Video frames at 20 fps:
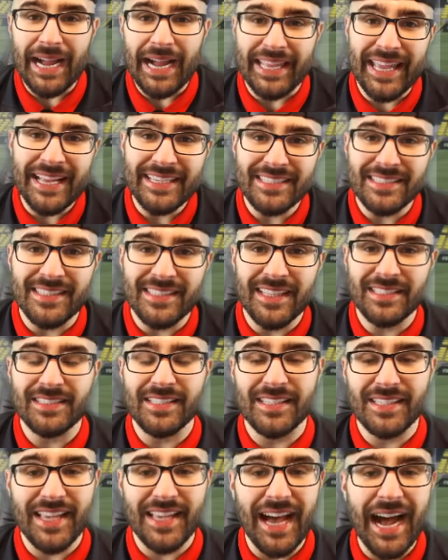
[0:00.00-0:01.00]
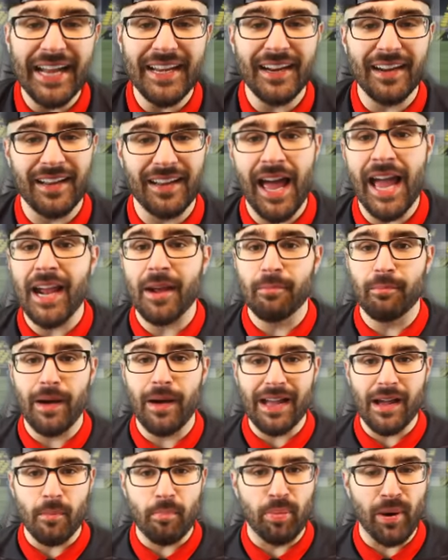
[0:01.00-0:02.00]
I guess this is kind of like
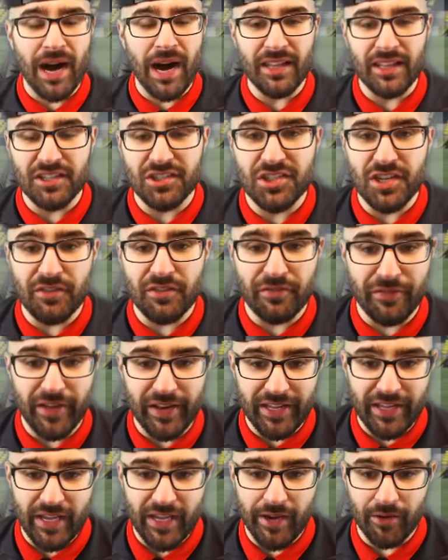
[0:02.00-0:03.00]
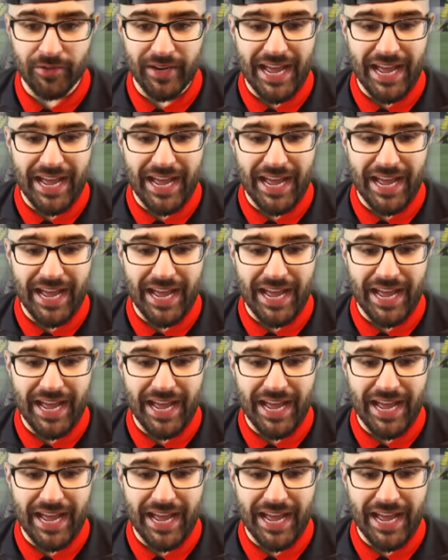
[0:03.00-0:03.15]
my apology video.